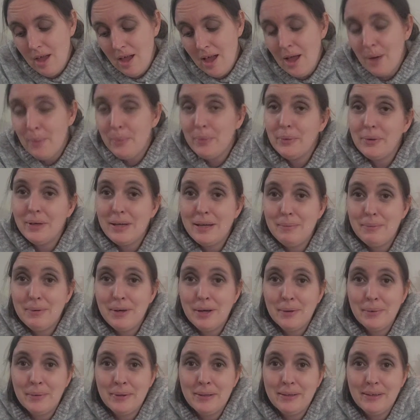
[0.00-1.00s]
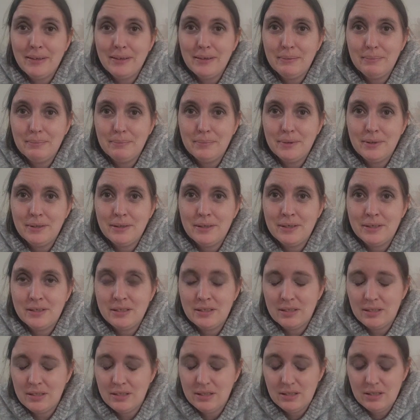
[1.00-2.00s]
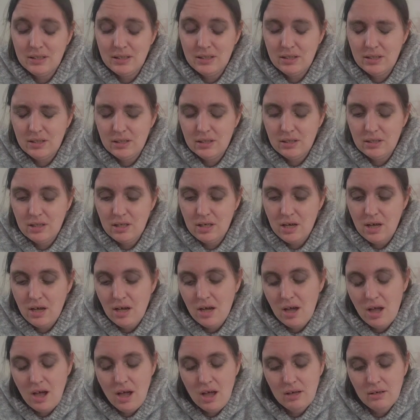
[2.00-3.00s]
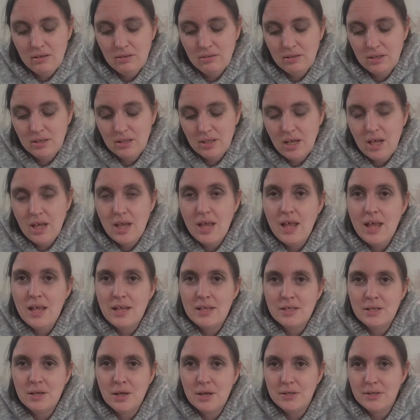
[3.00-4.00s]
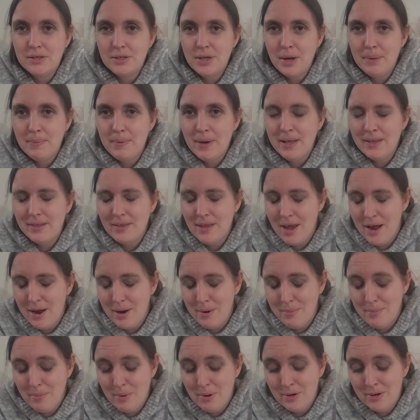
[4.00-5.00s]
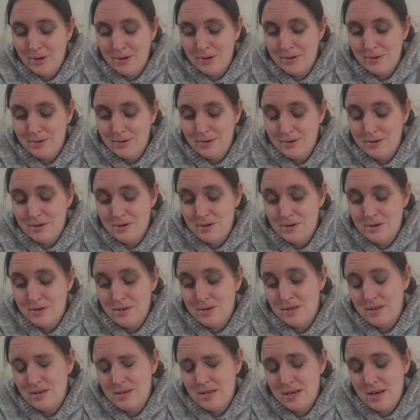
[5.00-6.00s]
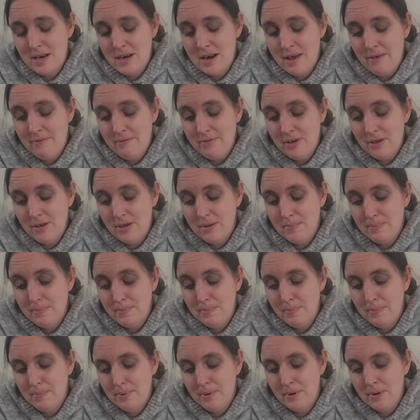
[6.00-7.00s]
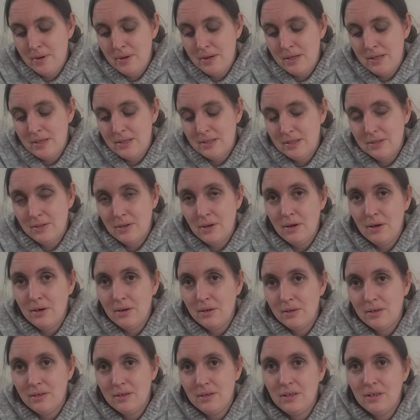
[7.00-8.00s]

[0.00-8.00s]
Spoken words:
I will keep going because it's not so bad that I want to DNF it, but it's not